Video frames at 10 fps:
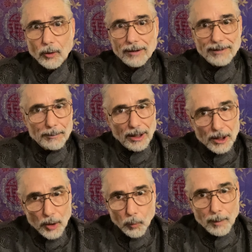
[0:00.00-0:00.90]
If I'm a
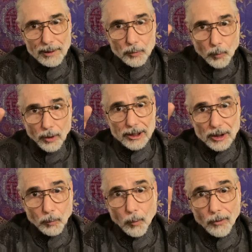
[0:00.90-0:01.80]
woman worker
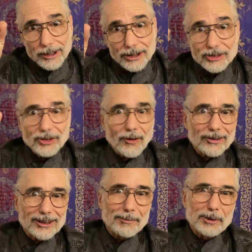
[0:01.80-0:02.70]
warrior soul,
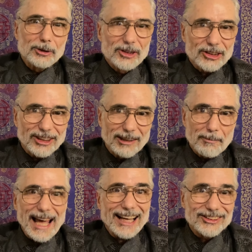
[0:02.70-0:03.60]
or a musician
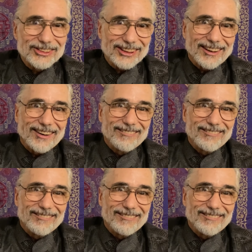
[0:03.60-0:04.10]
manager